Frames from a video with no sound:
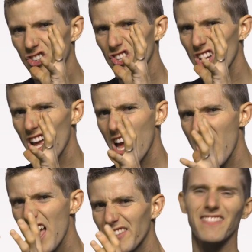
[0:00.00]

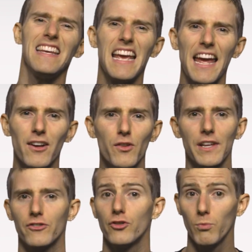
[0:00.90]
just the angle
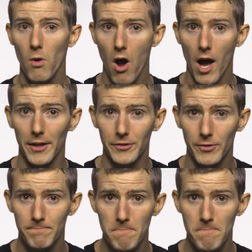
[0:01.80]
that you want.